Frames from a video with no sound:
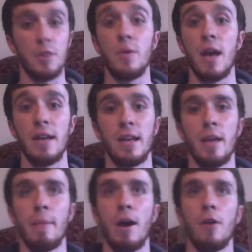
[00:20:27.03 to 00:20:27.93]
You can get
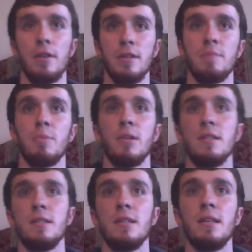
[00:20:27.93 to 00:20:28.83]
him out. He's pretty
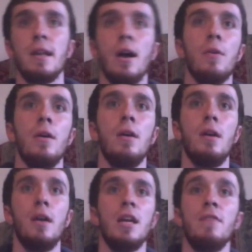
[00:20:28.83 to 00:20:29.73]
easy to get out
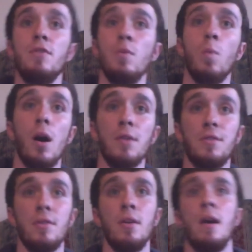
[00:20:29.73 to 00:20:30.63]
if you want.